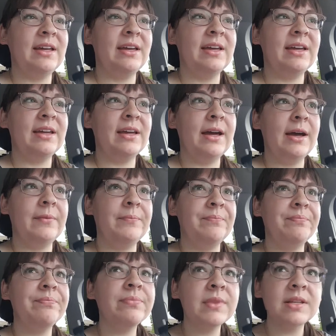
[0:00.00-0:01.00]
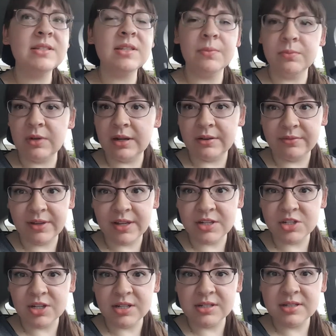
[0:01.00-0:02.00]
like some
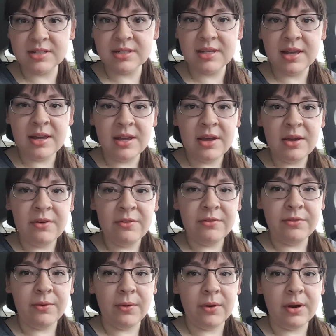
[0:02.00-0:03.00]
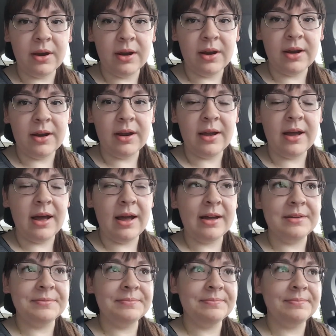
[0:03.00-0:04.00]
renovations for
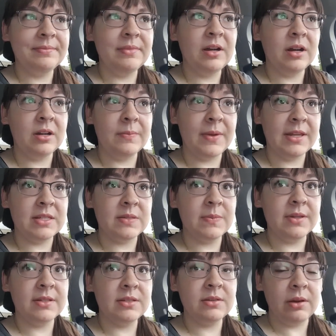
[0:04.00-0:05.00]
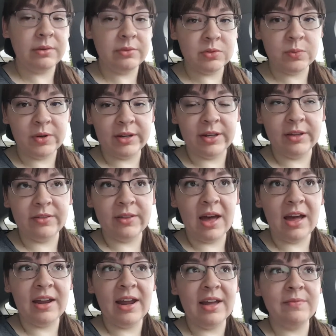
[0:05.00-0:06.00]
our basement. So I was working on
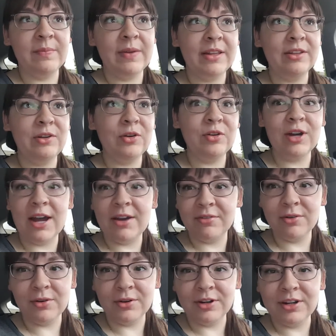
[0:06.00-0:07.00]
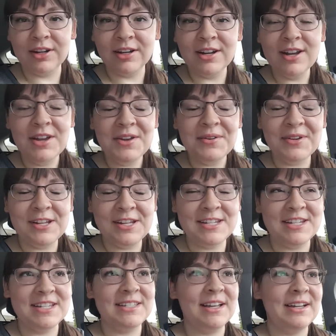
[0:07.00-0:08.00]
that. I have my little craft corner,
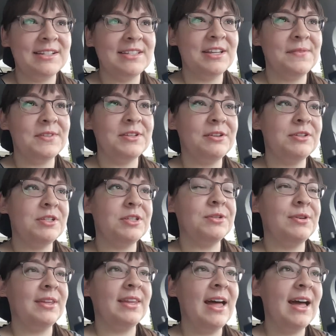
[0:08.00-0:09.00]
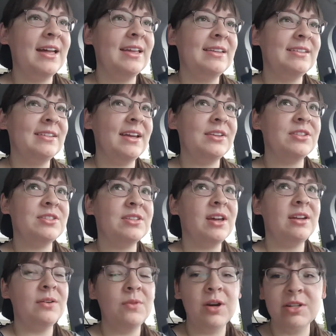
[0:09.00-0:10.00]
which is awesome. So I was doing that, and I just
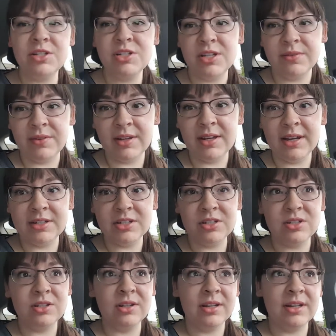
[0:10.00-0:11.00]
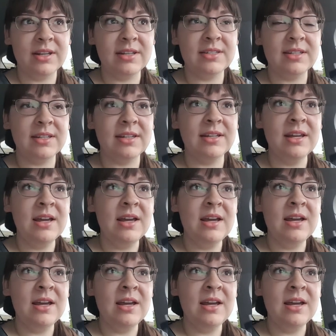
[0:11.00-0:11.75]
kind of watched TV. I just took it easy